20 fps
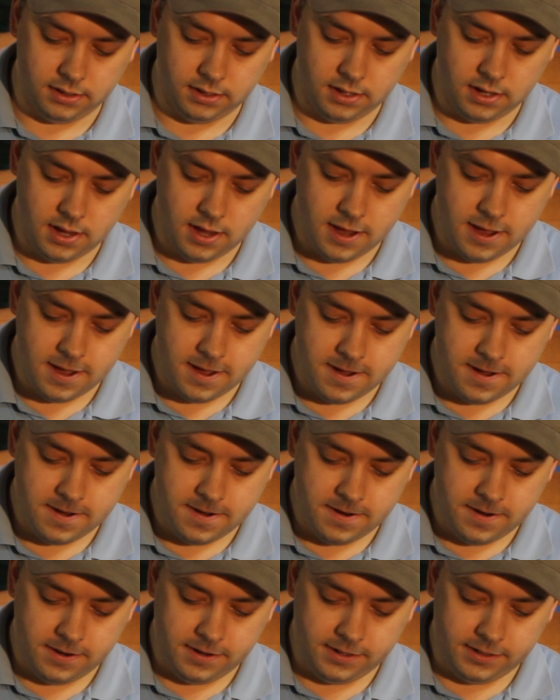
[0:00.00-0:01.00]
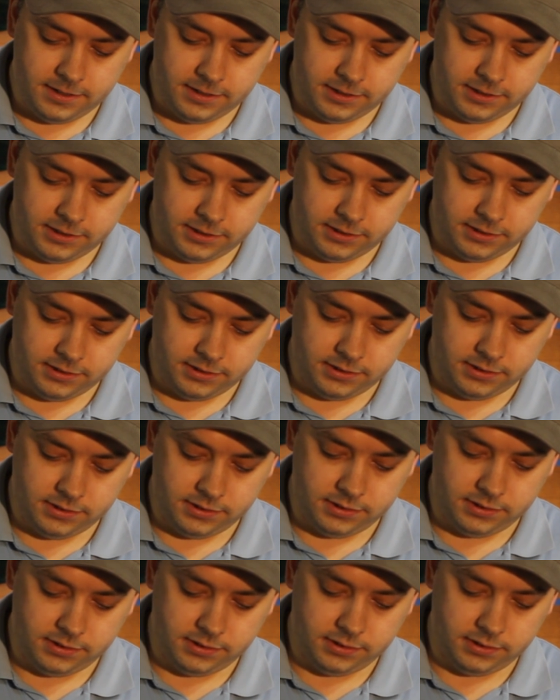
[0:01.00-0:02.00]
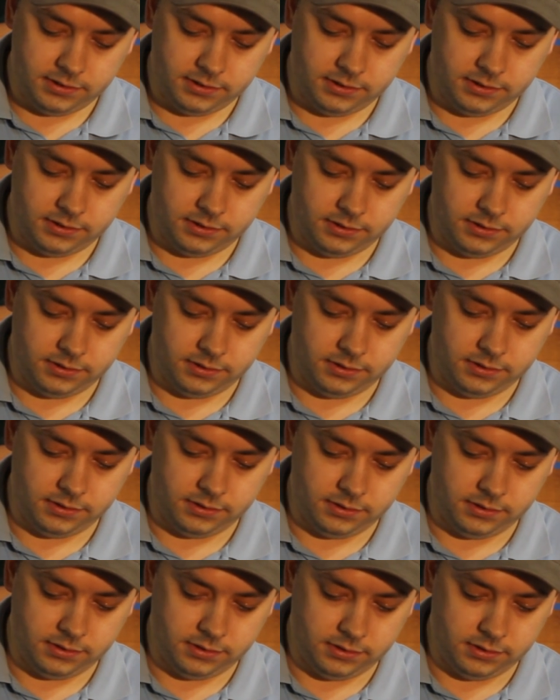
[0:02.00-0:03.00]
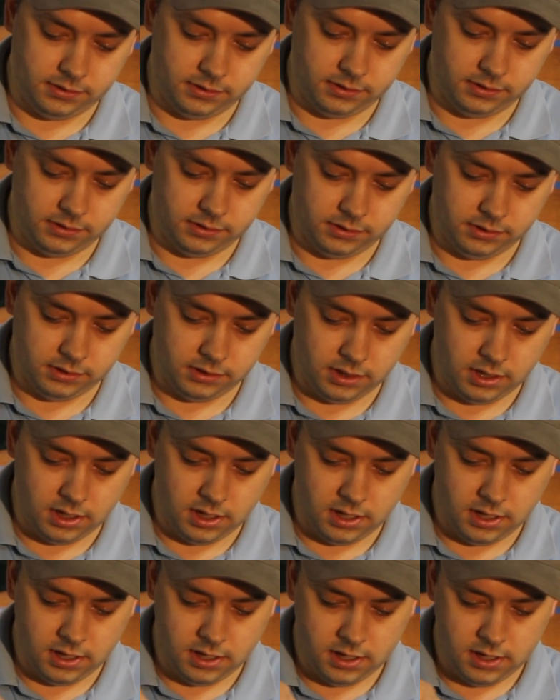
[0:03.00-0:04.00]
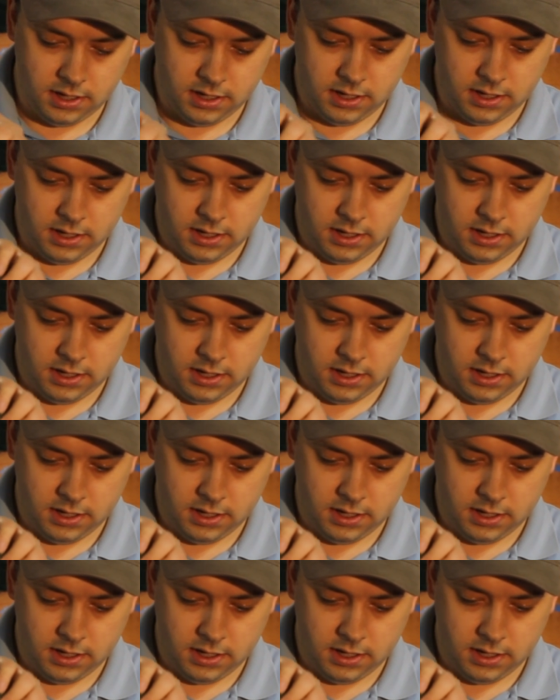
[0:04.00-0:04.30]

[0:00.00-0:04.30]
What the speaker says: No one is speaking in this clip.